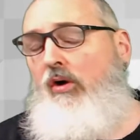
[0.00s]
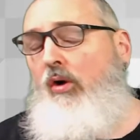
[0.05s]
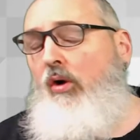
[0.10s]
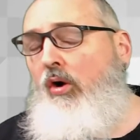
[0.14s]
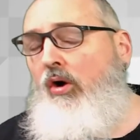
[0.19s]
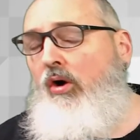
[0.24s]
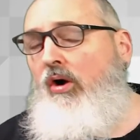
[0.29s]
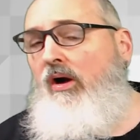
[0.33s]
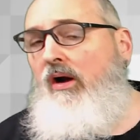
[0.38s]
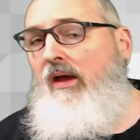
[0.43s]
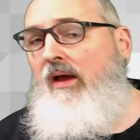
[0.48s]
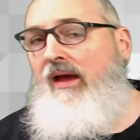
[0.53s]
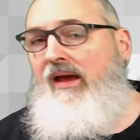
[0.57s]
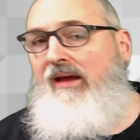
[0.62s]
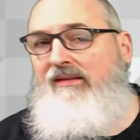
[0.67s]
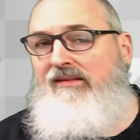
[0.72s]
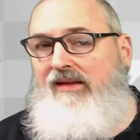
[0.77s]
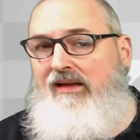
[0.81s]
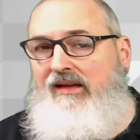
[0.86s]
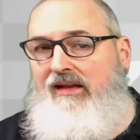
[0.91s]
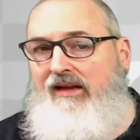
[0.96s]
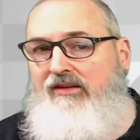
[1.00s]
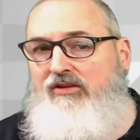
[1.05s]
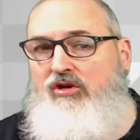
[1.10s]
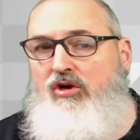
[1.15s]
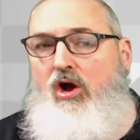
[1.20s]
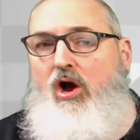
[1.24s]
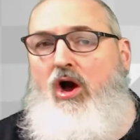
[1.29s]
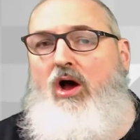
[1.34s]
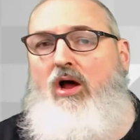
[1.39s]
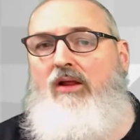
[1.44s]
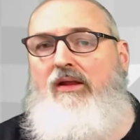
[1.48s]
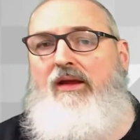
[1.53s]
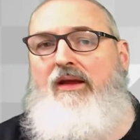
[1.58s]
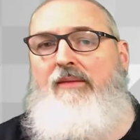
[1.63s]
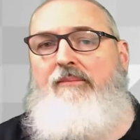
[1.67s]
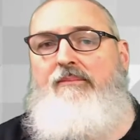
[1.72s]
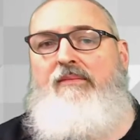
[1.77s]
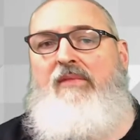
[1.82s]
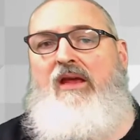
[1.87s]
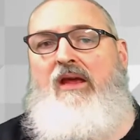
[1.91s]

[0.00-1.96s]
or as I like to call it,